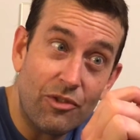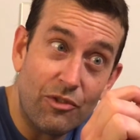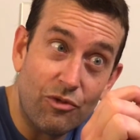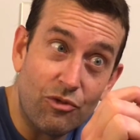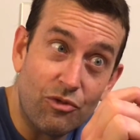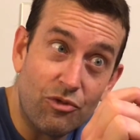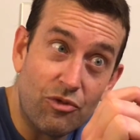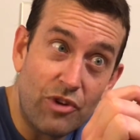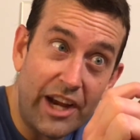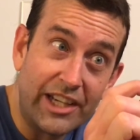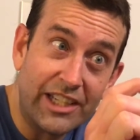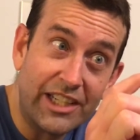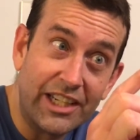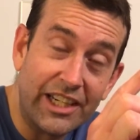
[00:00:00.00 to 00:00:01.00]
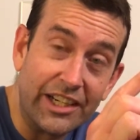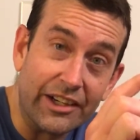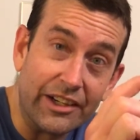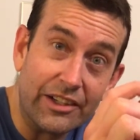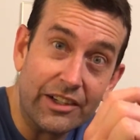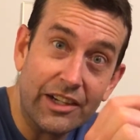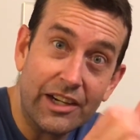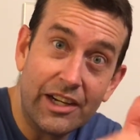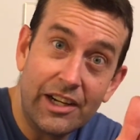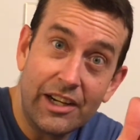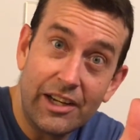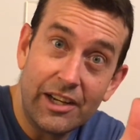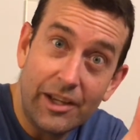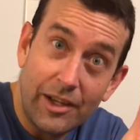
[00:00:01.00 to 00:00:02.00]
right here.
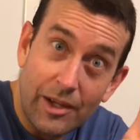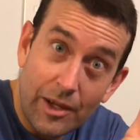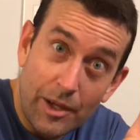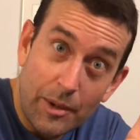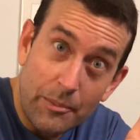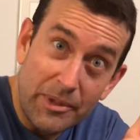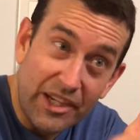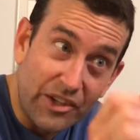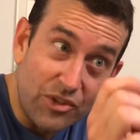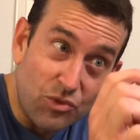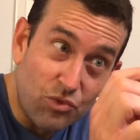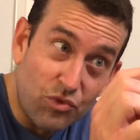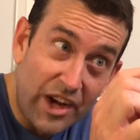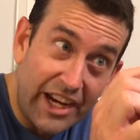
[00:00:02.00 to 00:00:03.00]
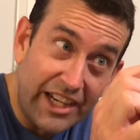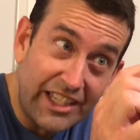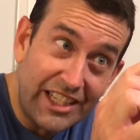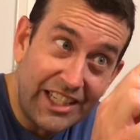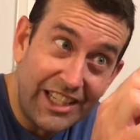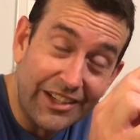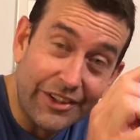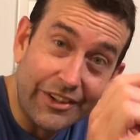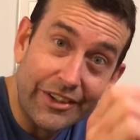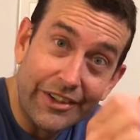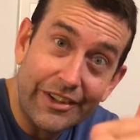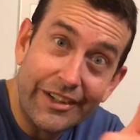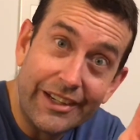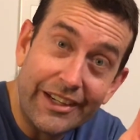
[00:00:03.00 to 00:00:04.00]
Because right here
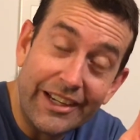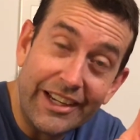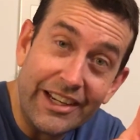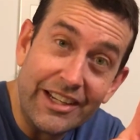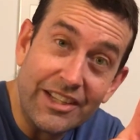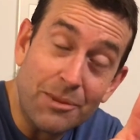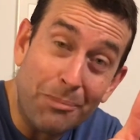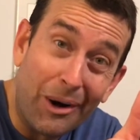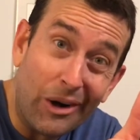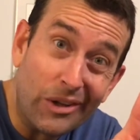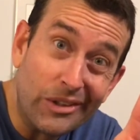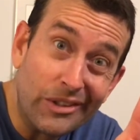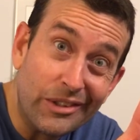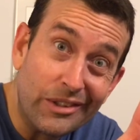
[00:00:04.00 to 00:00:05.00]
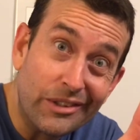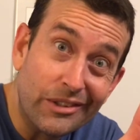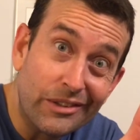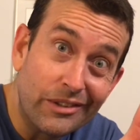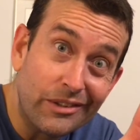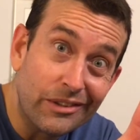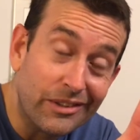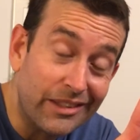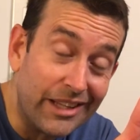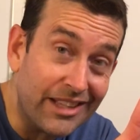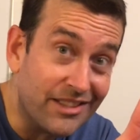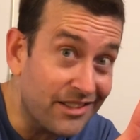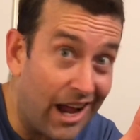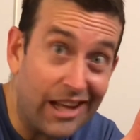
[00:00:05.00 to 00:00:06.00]
is the part
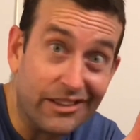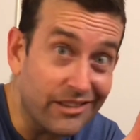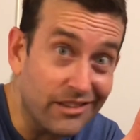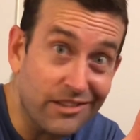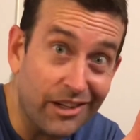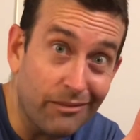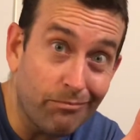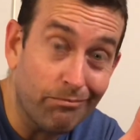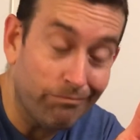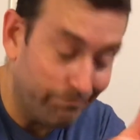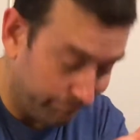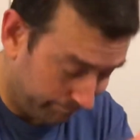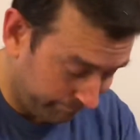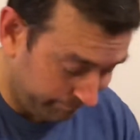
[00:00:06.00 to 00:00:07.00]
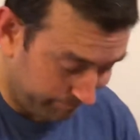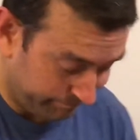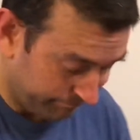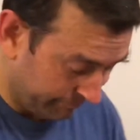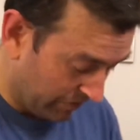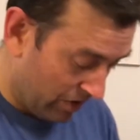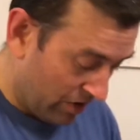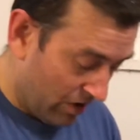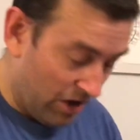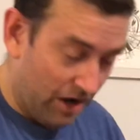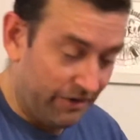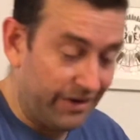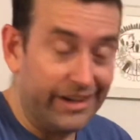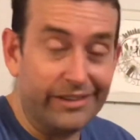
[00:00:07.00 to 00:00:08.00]
that's not the same.
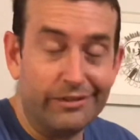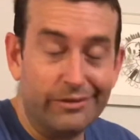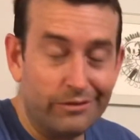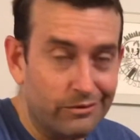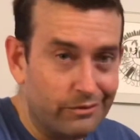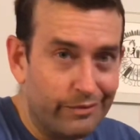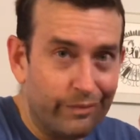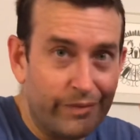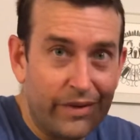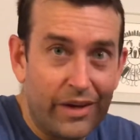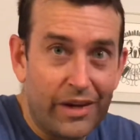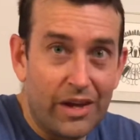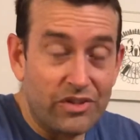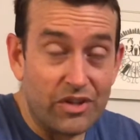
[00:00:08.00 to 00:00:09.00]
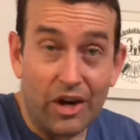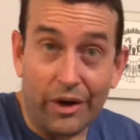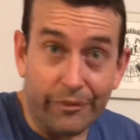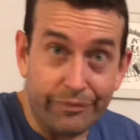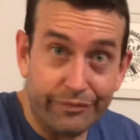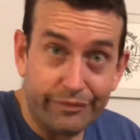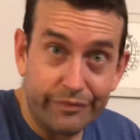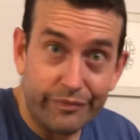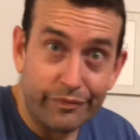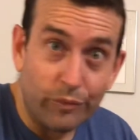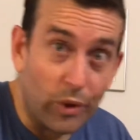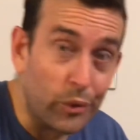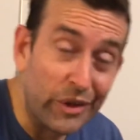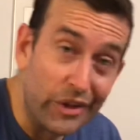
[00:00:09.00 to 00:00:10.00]
All right. So
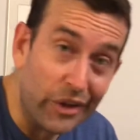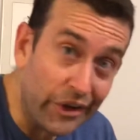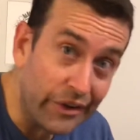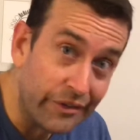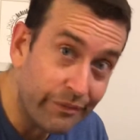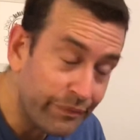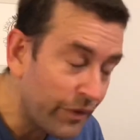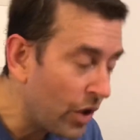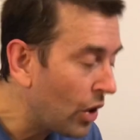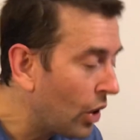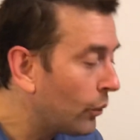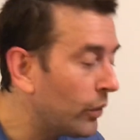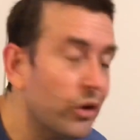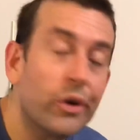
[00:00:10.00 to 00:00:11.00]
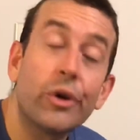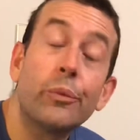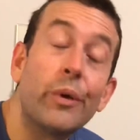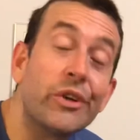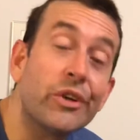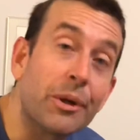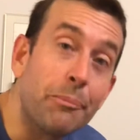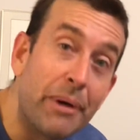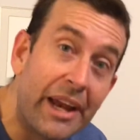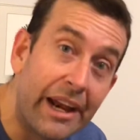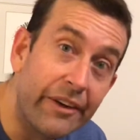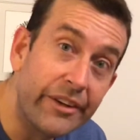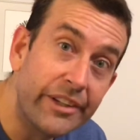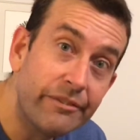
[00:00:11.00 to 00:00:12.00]
what did we learn? We learned when you're
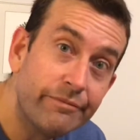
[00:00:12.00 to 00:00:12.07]
comparing,